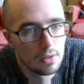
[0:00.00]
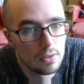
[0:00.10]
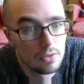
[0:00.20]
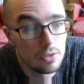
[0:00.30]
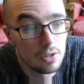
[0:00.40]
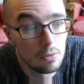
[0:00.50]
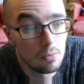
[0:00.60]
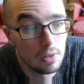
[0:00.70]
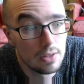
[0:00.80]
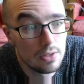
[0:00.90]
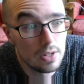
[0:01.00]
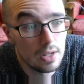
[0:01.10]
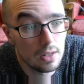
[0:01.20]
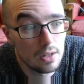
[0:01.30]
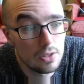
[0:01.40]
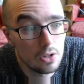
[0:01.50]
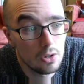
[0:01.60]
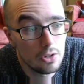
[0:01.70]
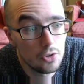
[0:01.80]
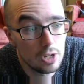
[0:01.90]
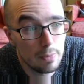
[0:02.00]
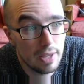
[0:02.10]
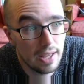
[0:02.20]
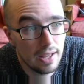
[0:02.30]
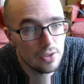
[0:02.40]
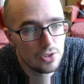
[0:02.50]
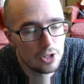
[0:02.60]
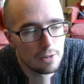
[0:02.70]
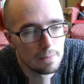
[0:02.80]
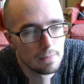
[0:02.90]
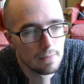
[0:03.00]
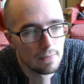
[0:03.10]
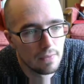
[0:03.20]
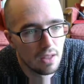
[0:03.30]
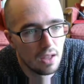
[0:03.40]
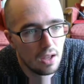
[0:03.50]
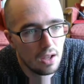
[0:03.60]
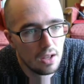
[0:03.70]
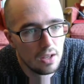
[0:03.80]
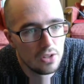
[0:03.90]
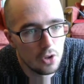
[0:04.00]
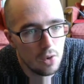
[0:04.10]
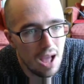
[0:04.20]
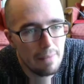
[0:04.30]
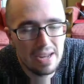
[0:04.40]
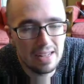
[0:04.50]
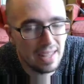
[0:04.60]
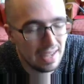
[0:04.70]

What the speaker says: So, nope, let's go to the Dreamcast. So not many, like,